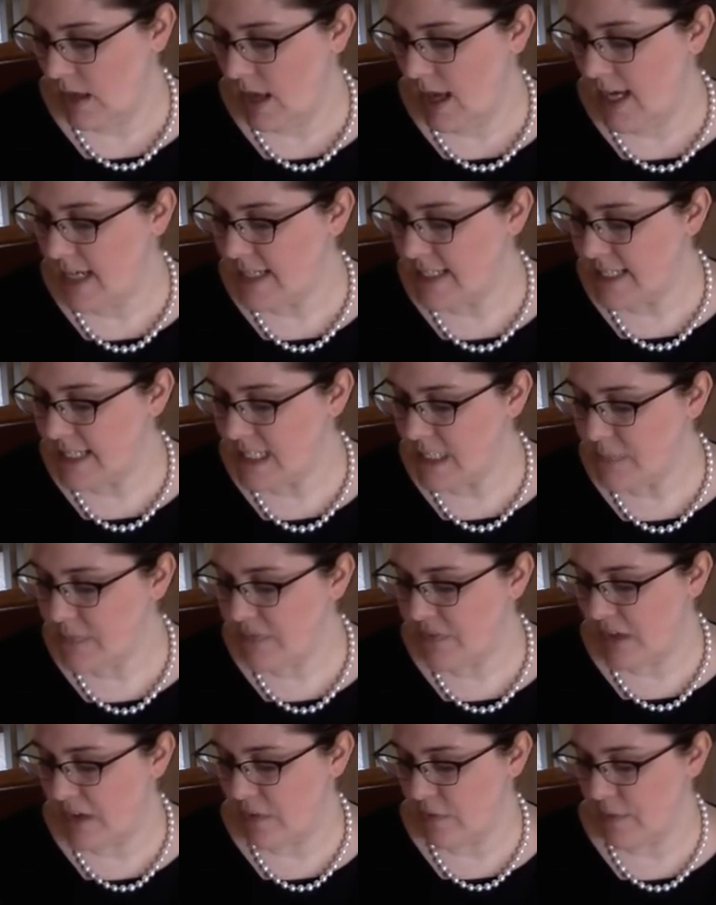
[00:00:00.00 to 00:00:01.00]
A system
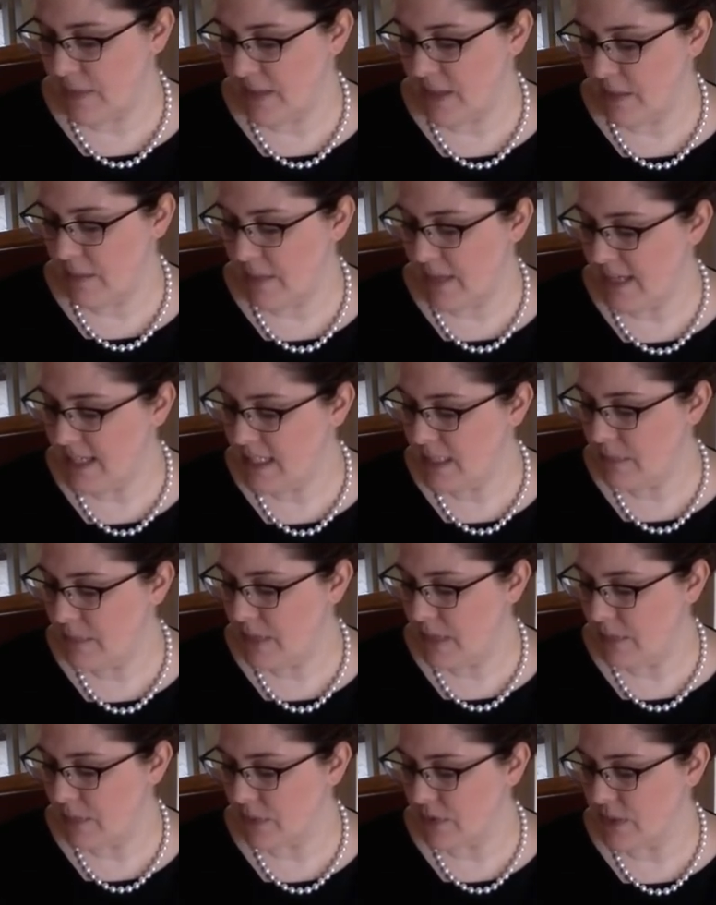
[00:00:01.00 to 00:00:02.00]
of government that makes the
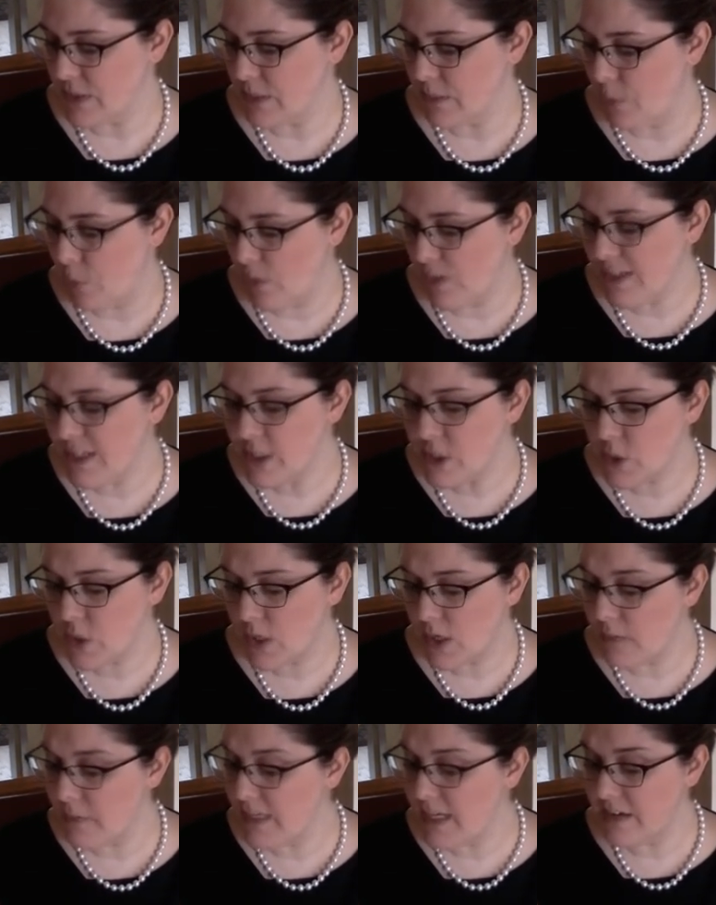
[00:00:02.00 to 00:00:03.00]
people subordinate to a
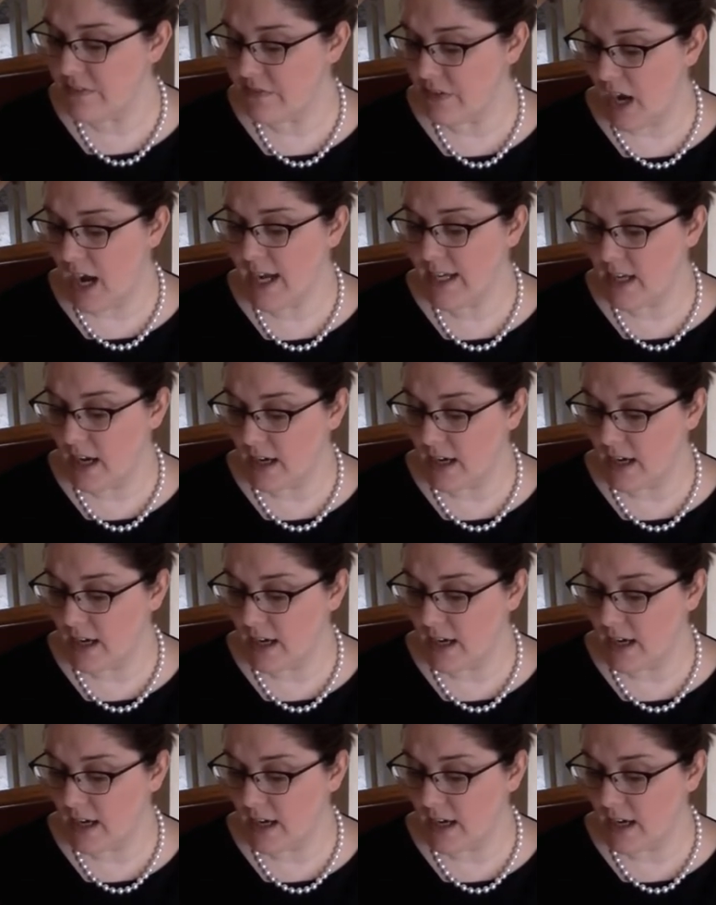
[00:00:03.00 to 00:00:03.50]
committee of 9